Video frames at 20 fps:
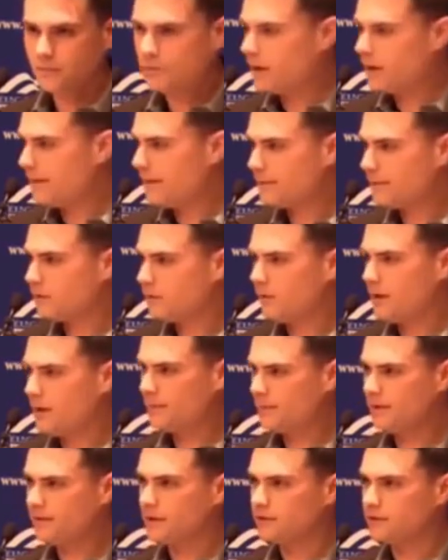What happened to the
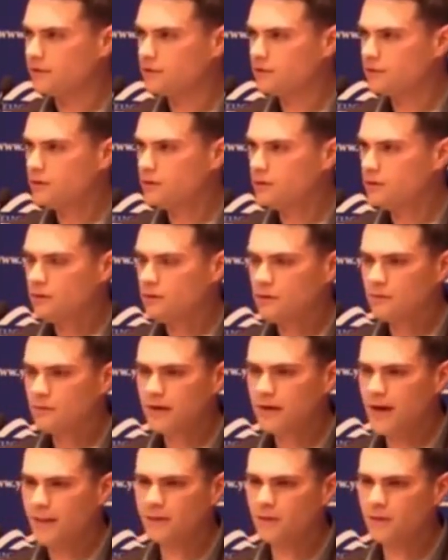white privilege?
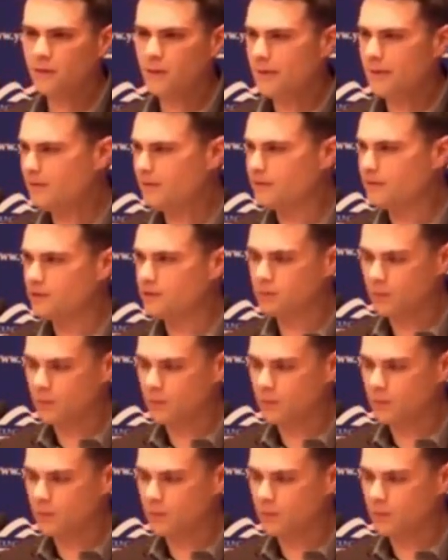What happened to the white privilege?